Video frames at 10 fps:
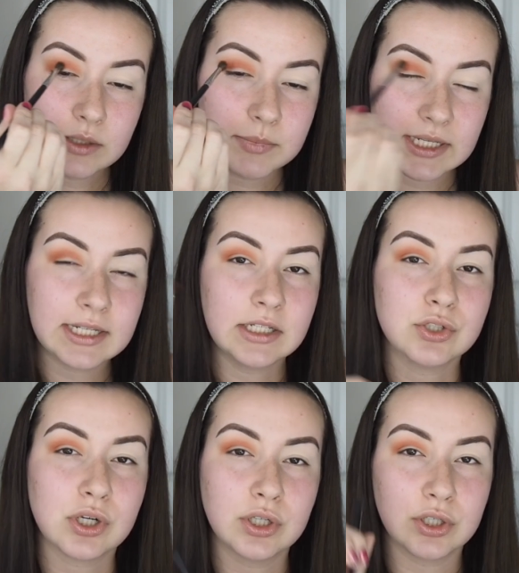and make it
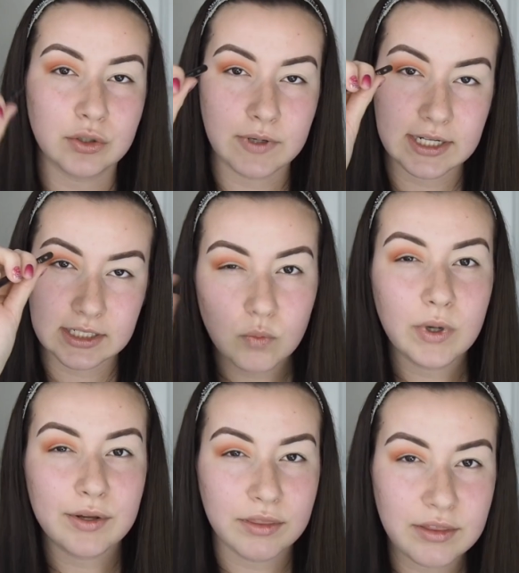darker right in
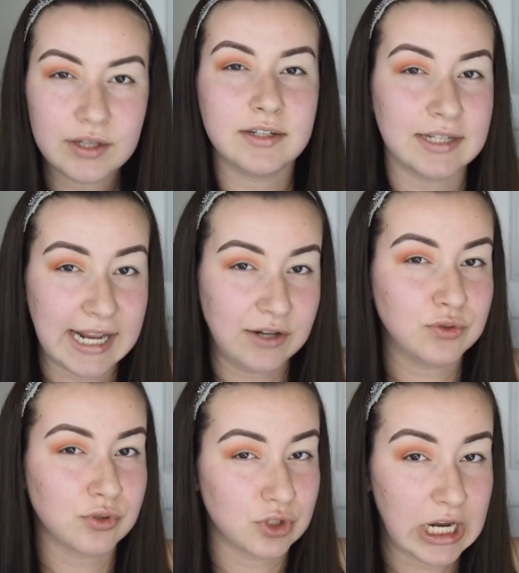where the
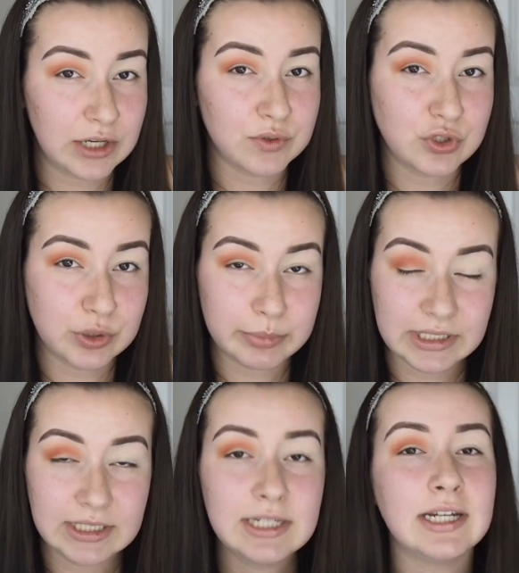natural shadow should
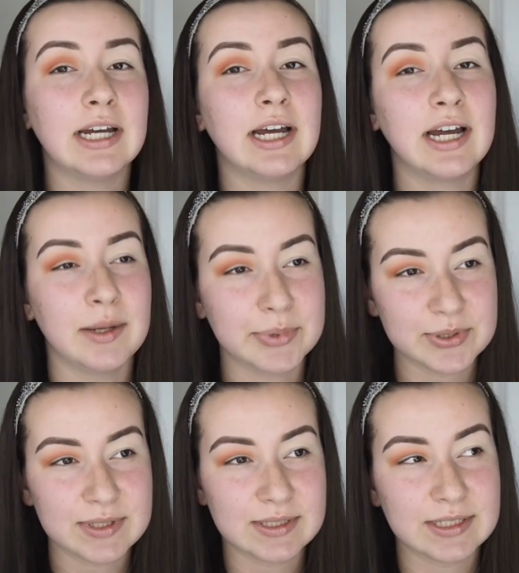be. I
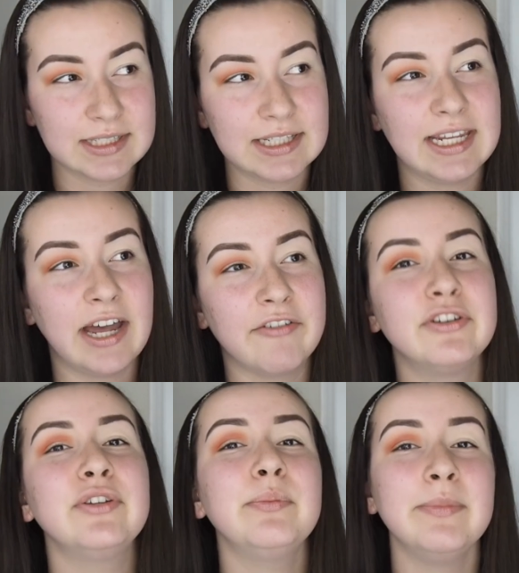personally have
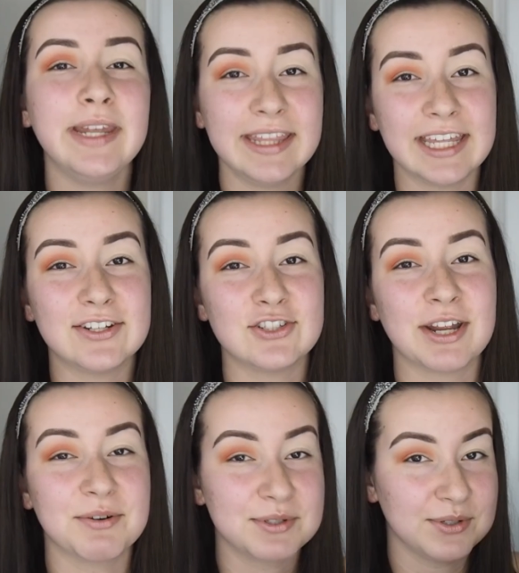to make that
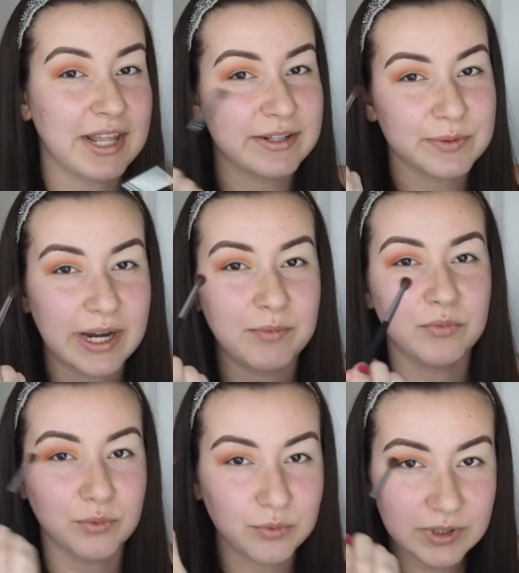shadow, so that's why I'm
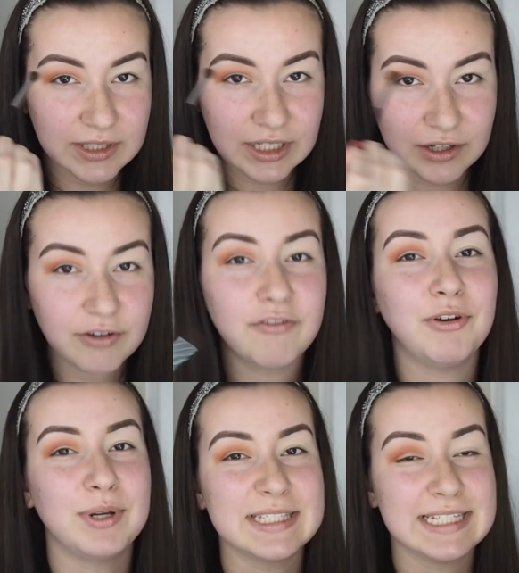really
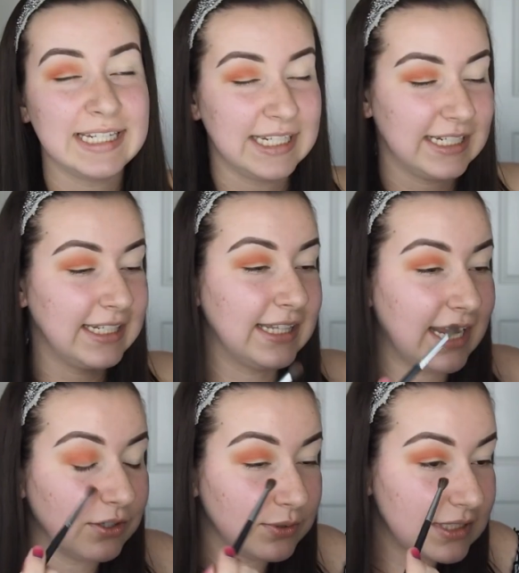focusing in
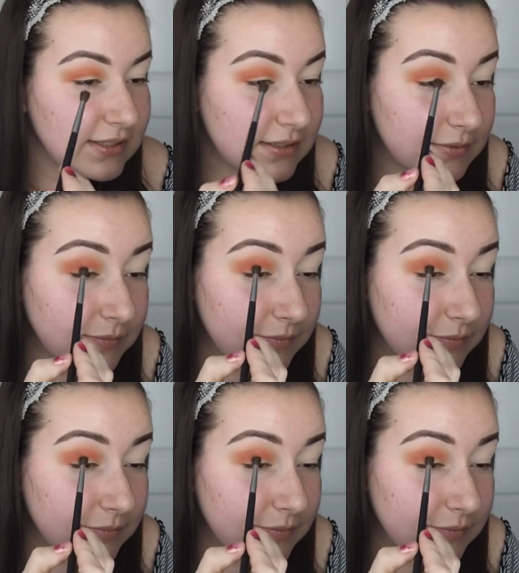that crease.